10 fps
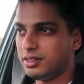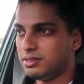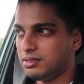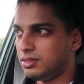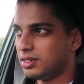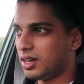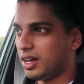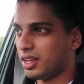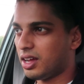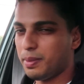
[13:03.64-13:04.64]
you
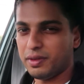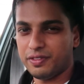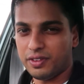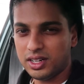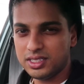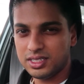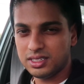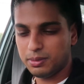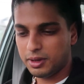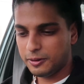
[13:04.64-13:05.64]
kind of can't be fucked, you
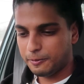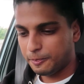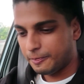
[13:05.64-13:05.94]
know what I mean?